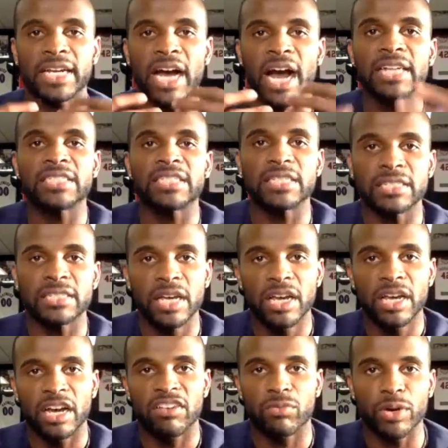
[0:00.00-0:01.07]
conscious
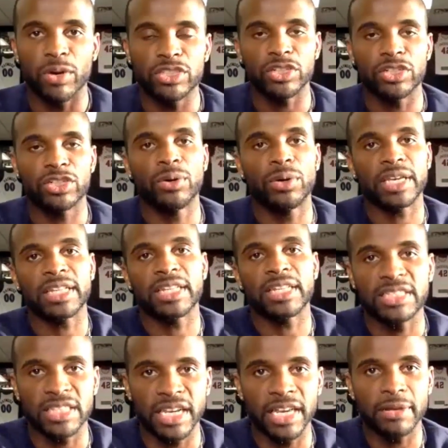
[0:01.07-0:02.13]
of what you're doing in the
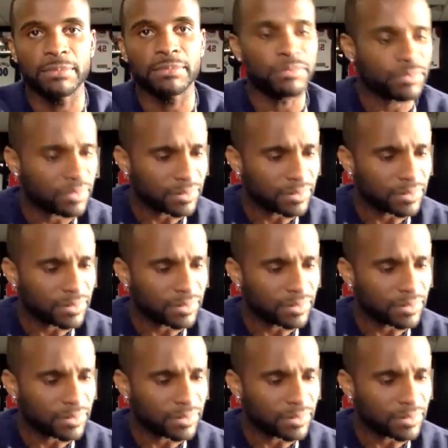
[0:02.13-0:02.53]
gym